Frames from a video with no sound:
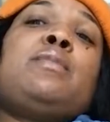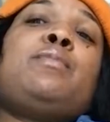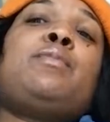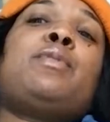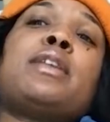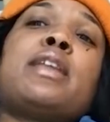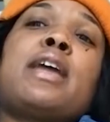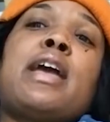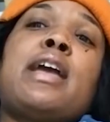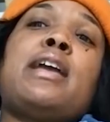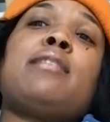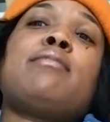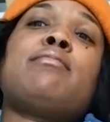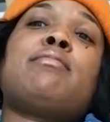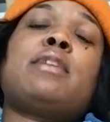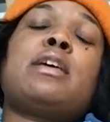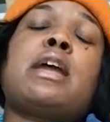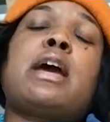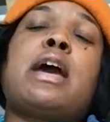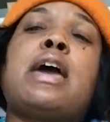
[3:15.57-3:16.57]
one night
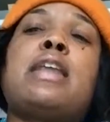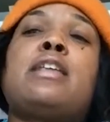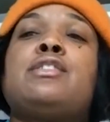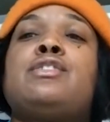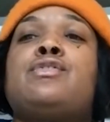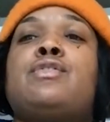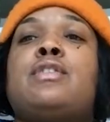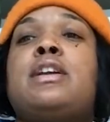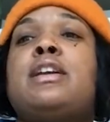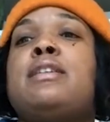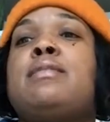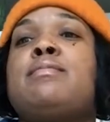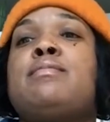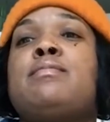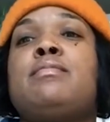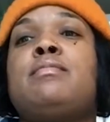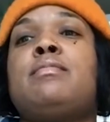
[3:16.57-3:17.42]
and I had a dream.